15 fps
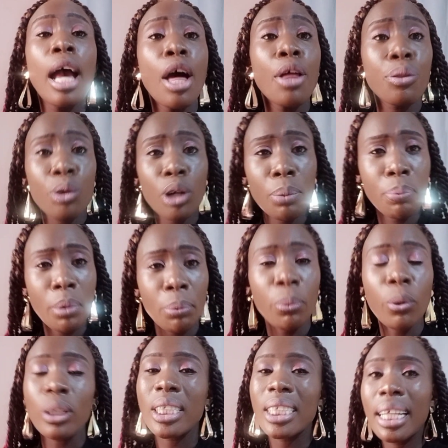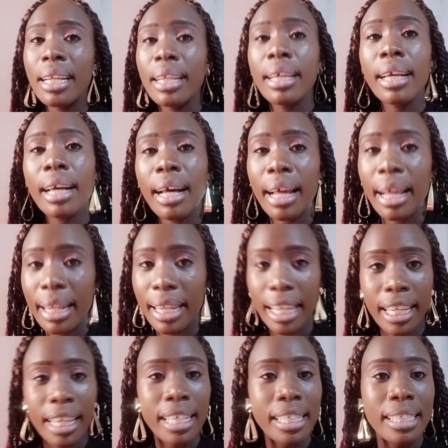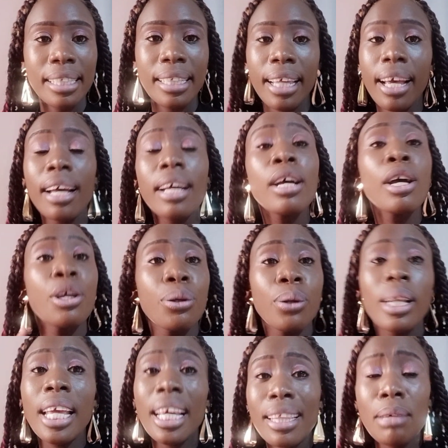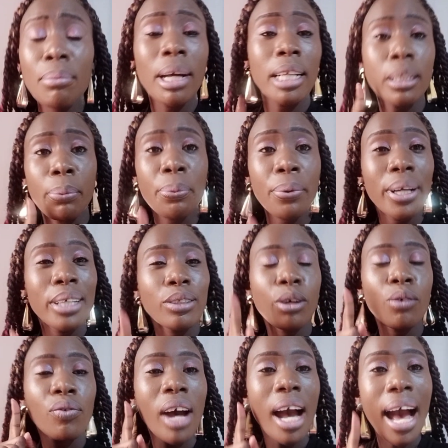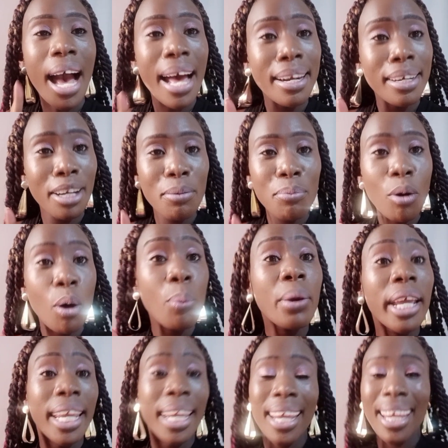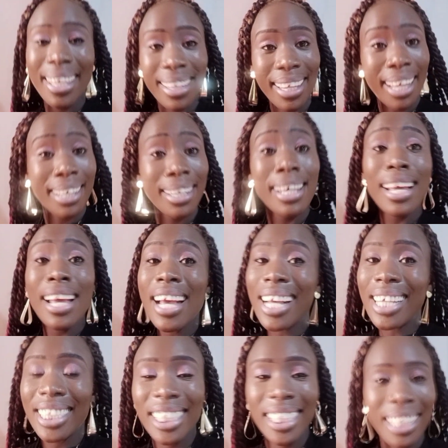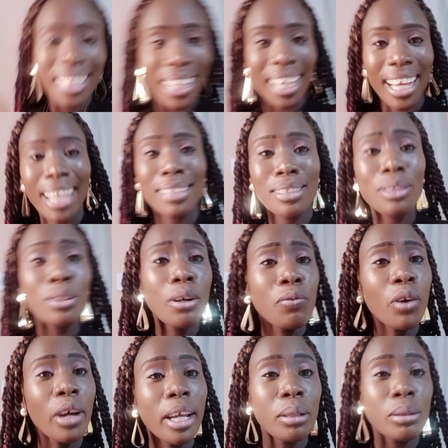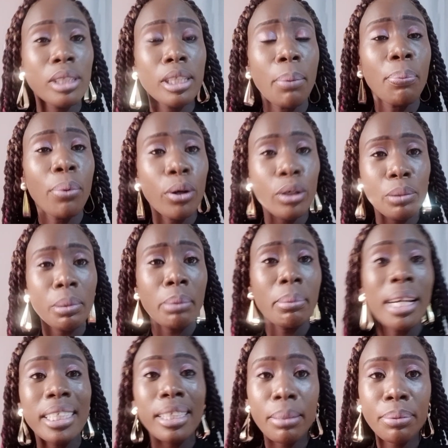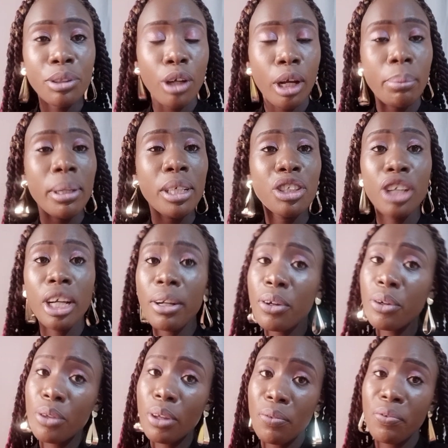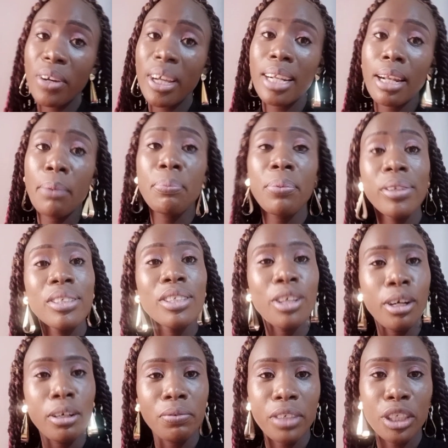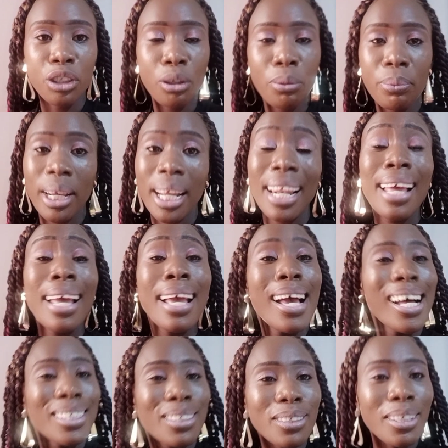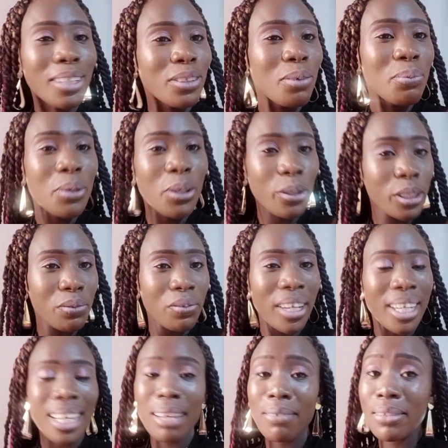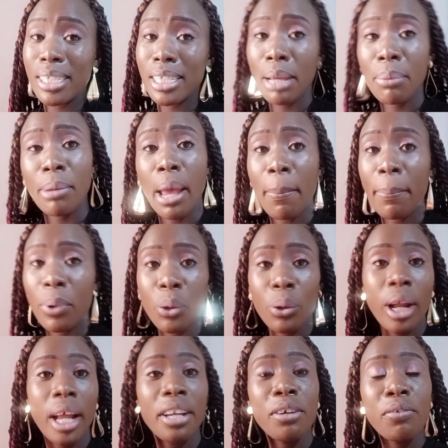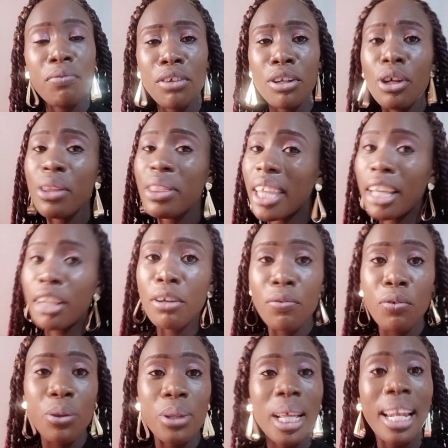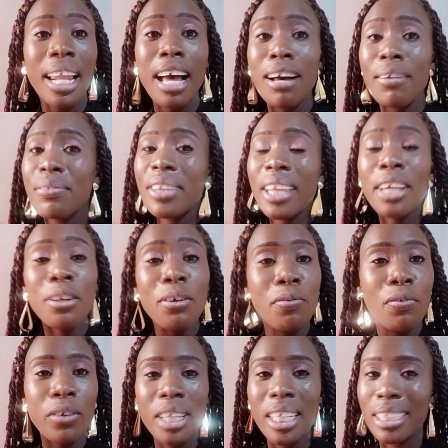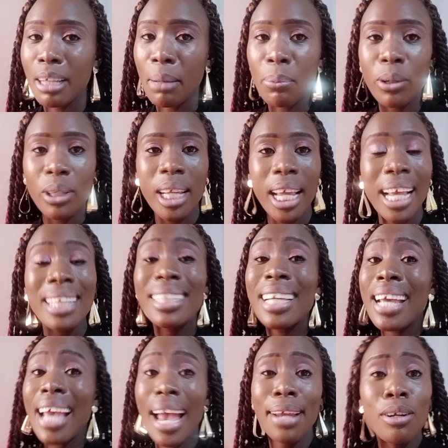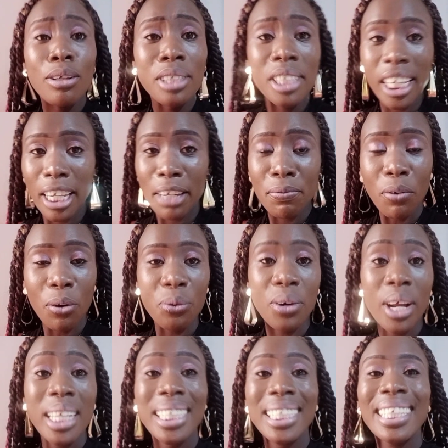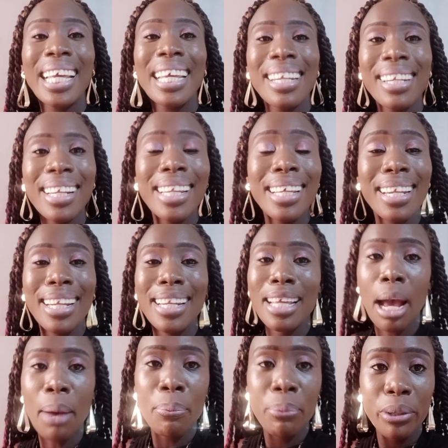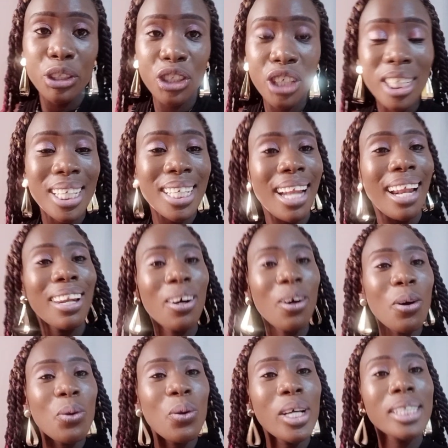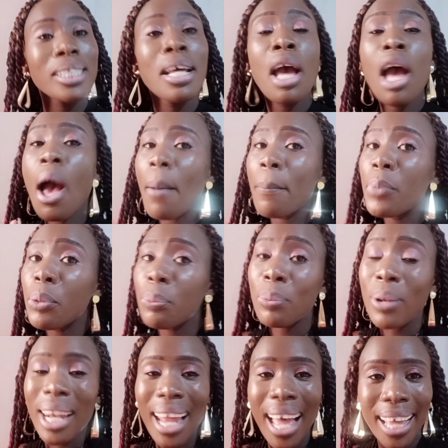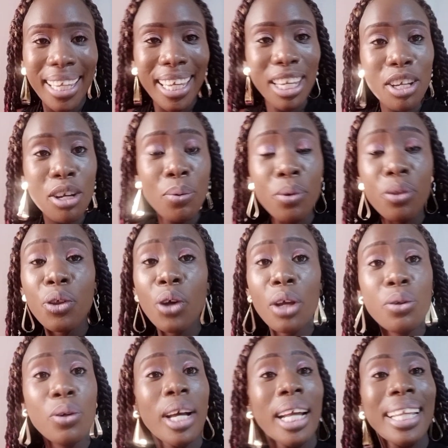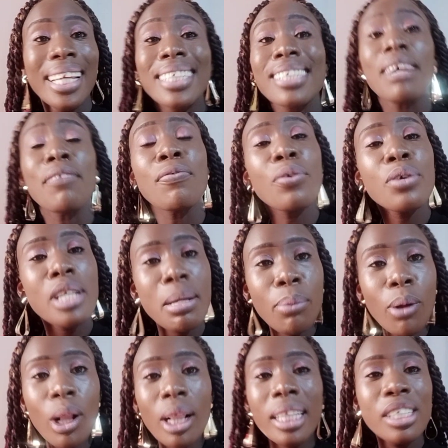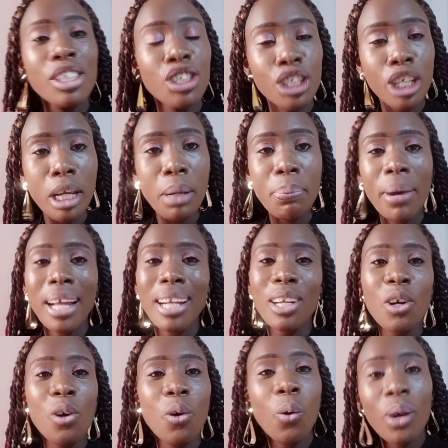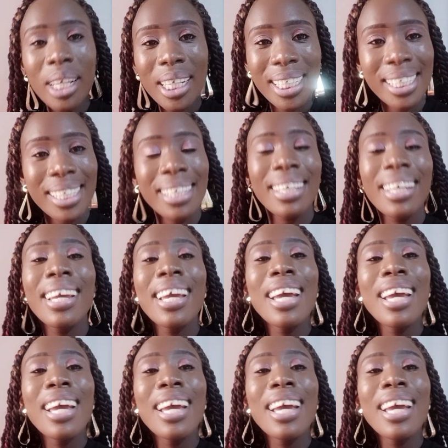3 people selling leggings there. You'll get them at a price of 100 bob Kenyan shilling, guys. So don't forget to support me by subscribing, sharing with a friend, and pressing the notification bell so that you'll be notified every time I upload a new video. Thank you for the love. Thank you for the support, guys. I don't take it for granted. I really appreciate, and I'll always be plugging you with where you can get affordable, cheap, and quality